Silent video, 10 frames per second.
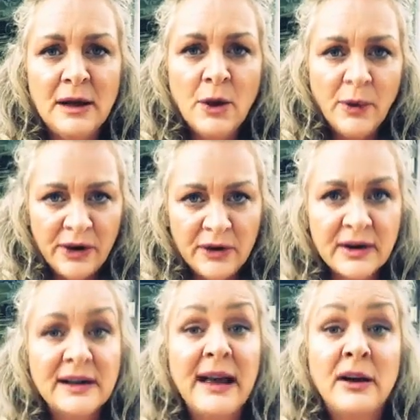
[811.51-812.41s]
where you
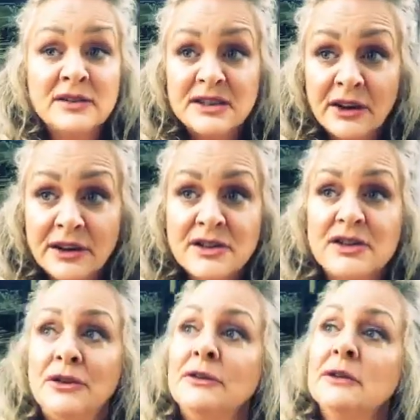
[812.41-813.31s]
can now start
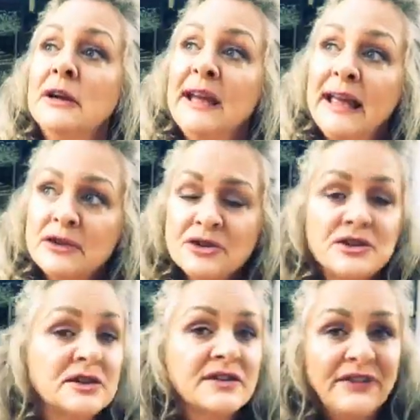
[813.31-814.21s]
to
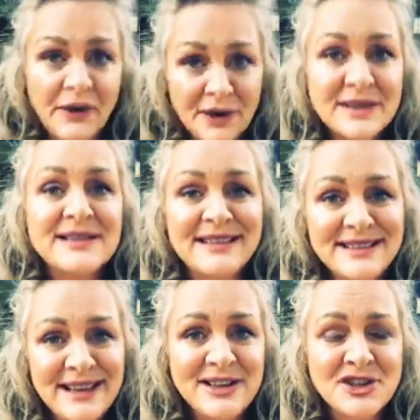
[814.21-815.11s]
introduce focused
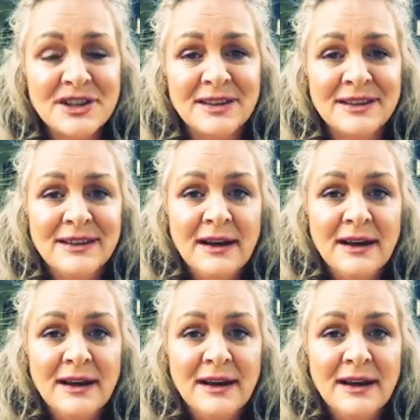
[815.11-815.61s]
intention